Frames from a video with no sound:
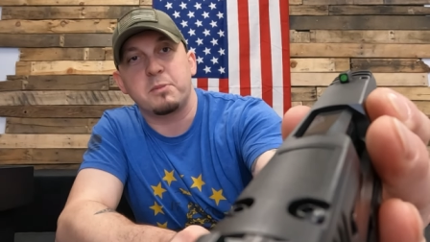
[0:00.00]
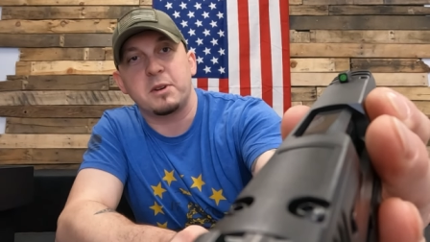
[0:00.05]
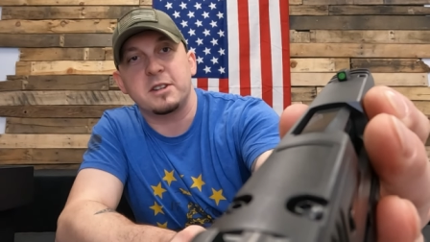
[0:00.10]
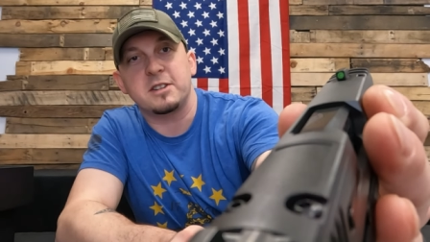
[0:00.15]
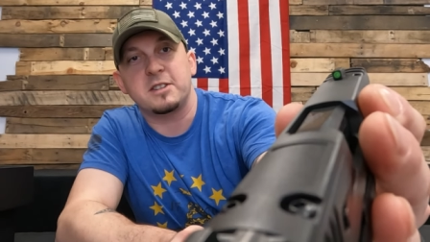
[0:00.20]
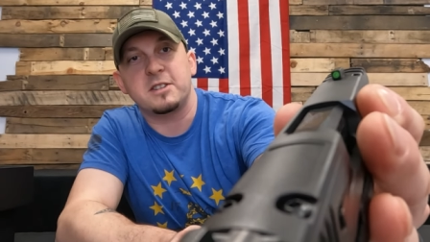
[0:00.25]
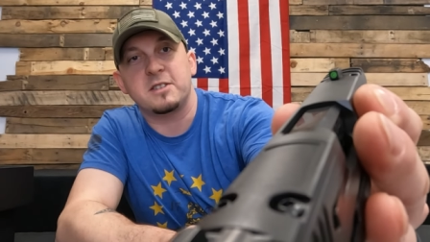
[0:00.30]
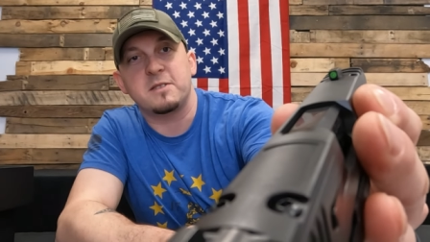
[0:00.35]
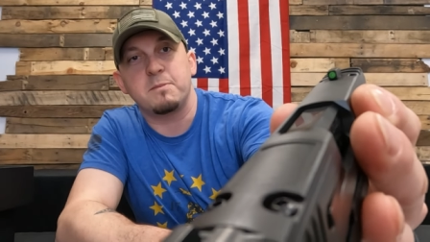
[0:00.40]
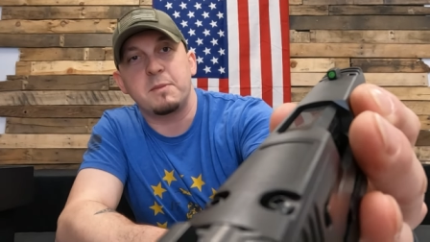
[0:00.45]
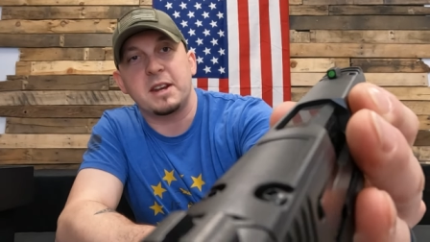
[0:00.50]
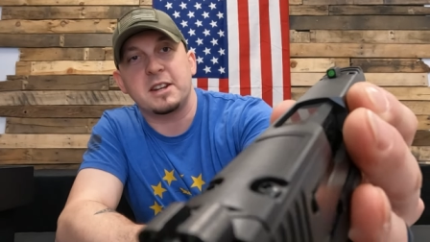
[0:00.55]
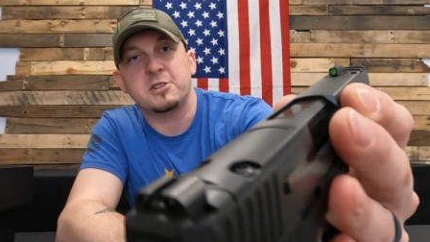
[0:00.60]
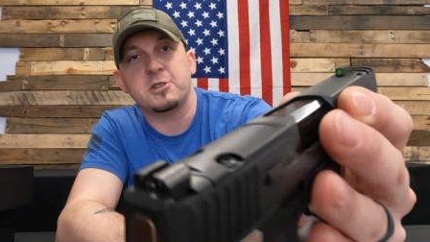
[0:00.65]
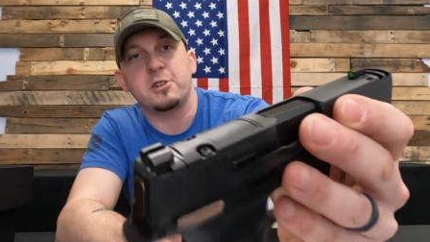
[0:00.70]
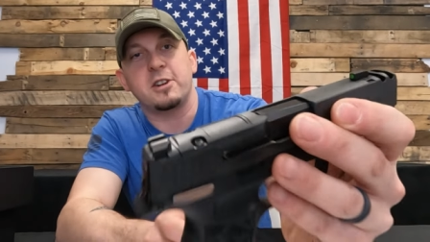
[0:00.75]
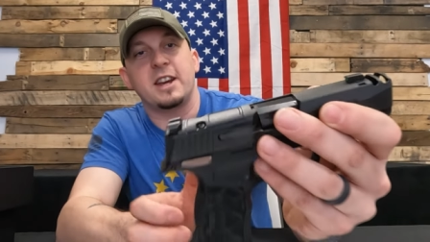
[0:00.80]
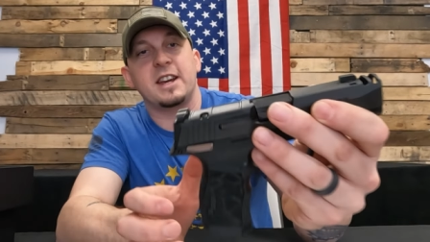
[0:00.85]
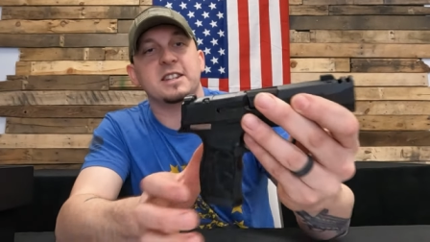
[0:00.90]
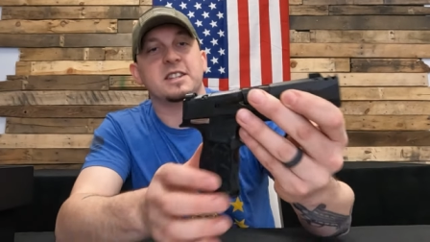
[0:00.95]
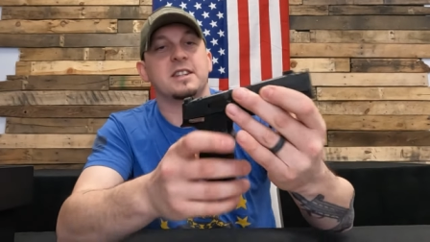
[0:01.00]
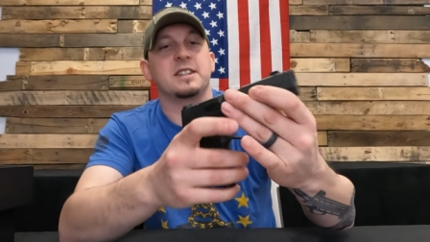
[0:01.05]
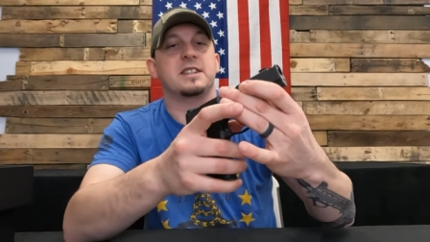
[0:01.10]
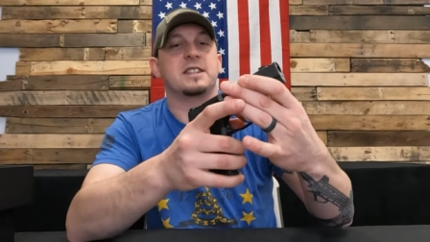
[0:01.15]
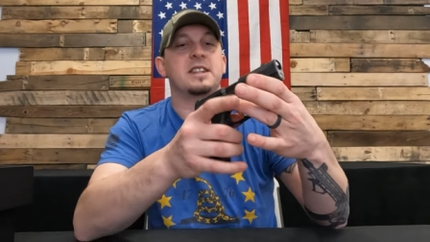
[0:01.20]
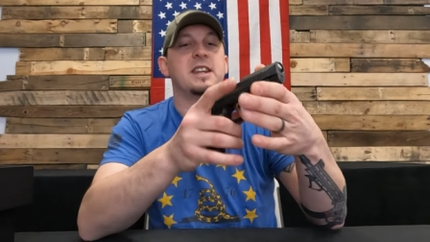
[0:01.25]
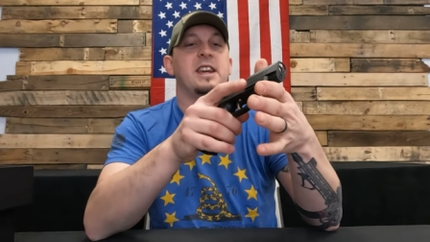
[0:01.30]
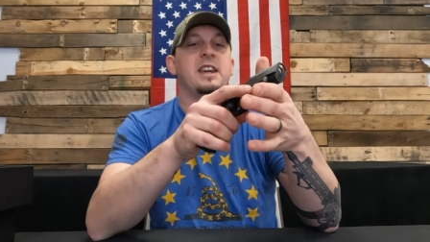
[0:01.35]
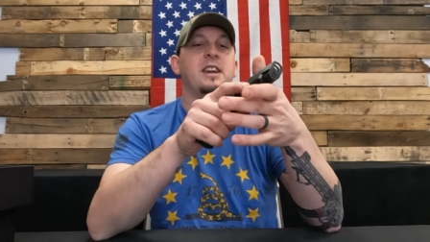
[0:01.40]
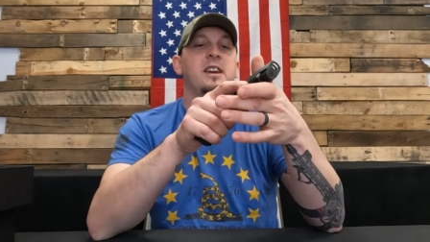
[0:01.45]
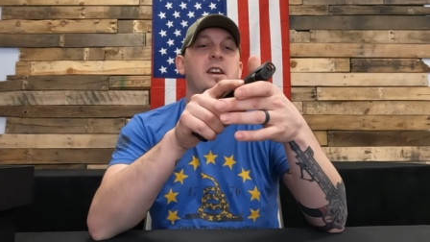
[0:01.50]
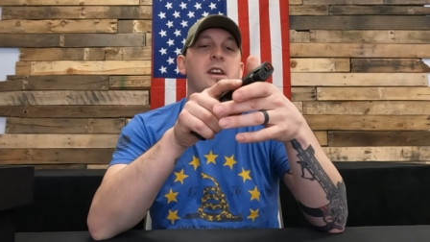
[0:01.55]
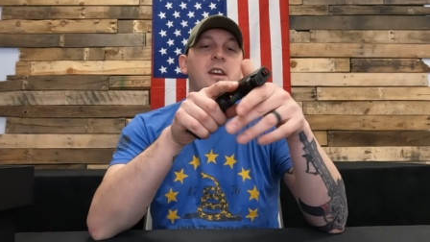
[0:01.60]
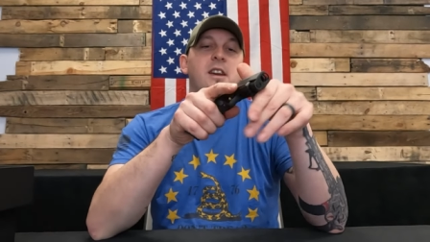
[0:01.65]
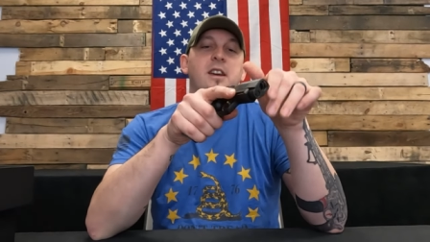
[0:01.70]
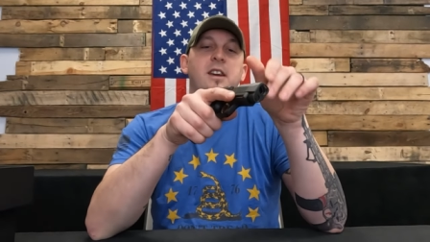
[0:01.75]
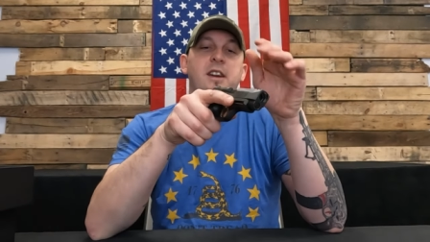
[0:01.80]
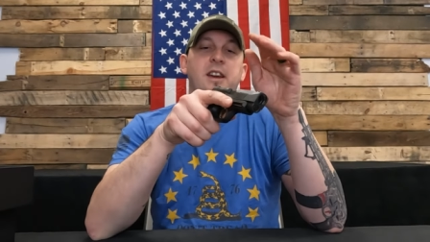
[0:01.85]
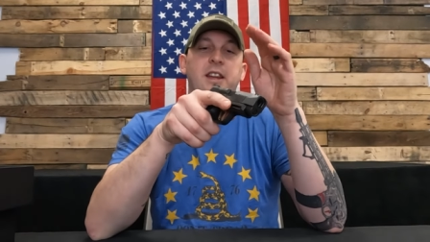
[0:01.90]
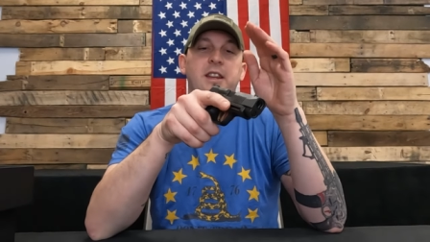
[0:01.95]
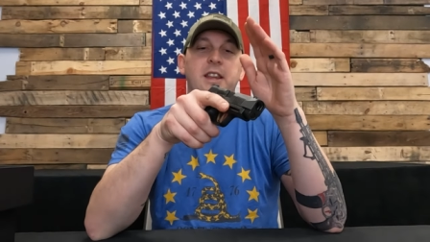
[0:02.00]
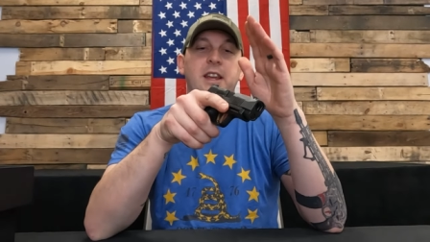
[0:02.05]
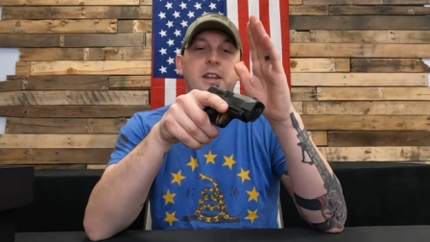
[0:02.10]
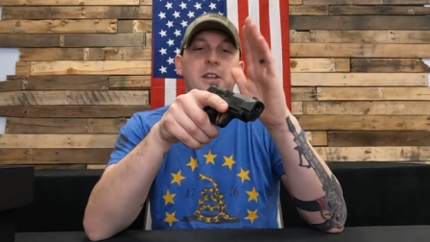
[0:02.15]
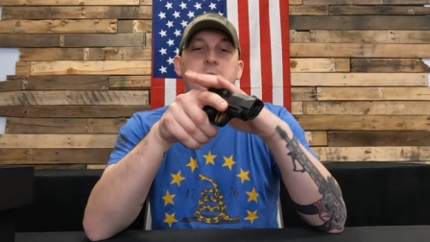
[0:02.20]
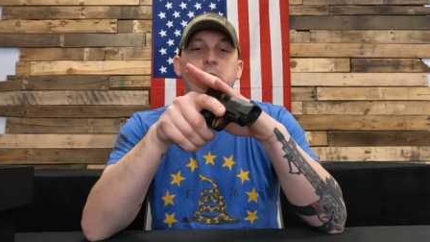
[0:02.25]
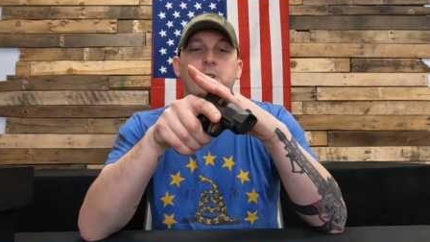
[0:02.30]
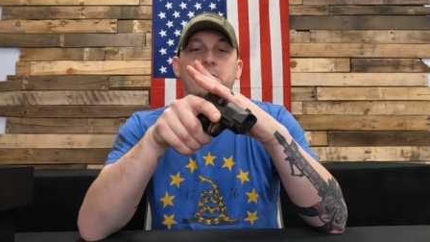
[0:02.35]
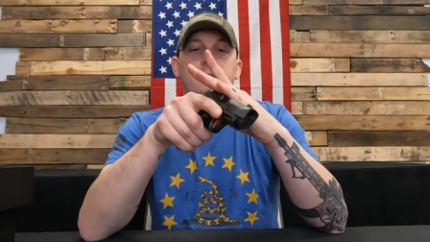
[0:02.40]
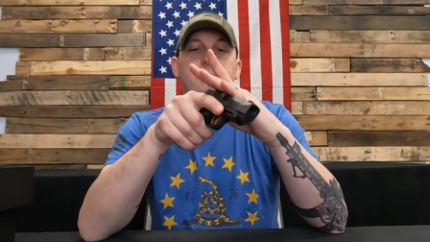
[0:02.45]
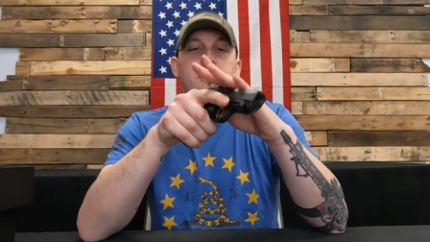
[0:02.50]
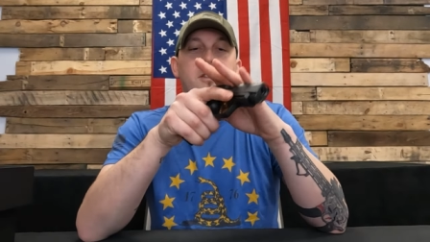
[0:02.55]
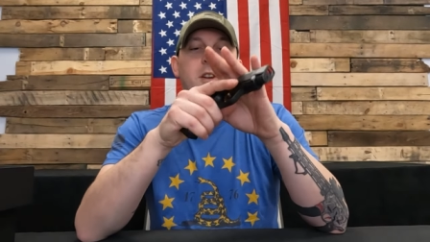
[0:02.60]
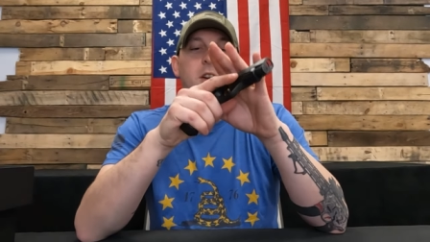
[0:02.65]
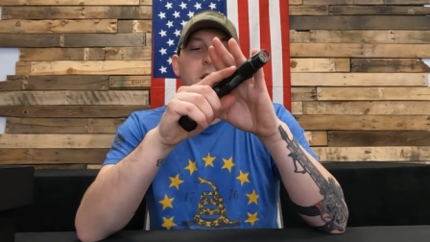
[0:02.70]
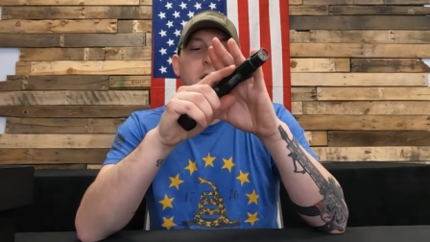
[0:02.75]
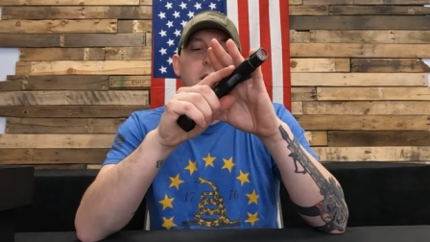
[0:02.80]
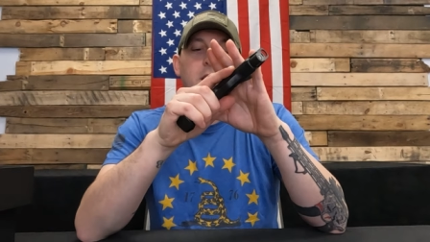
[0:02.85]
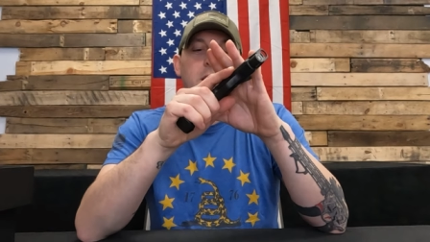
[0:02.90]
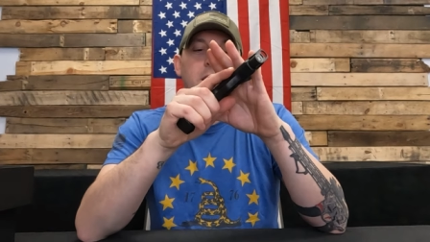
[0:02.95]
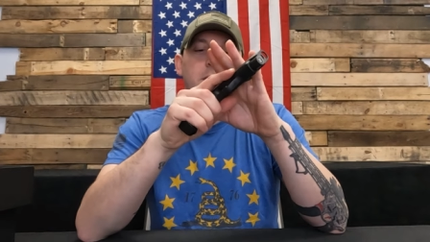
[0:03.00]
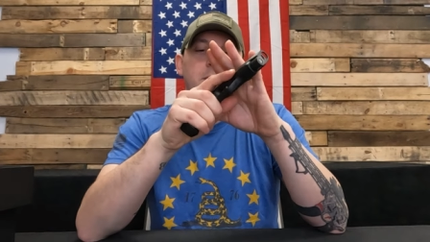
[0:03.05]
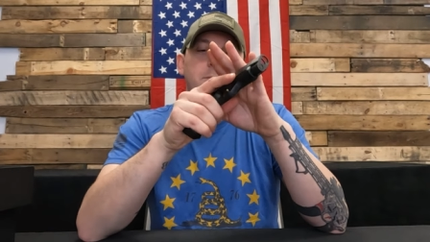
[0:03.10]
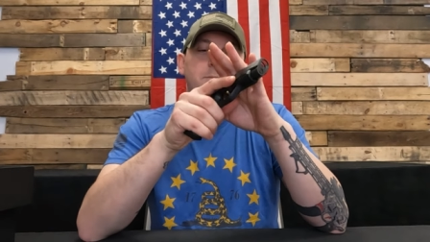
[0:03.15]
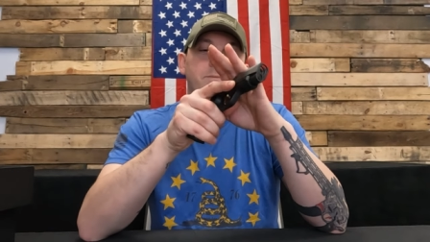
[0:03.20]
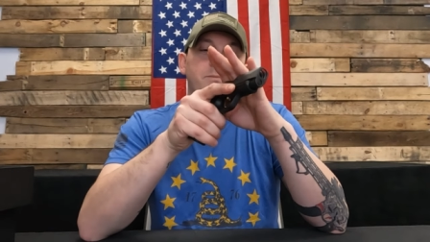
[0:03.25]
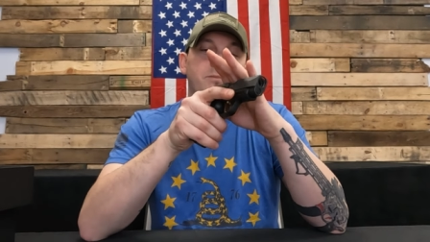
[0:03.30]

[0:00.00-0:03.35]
but make sure you guys can see, and then your uh,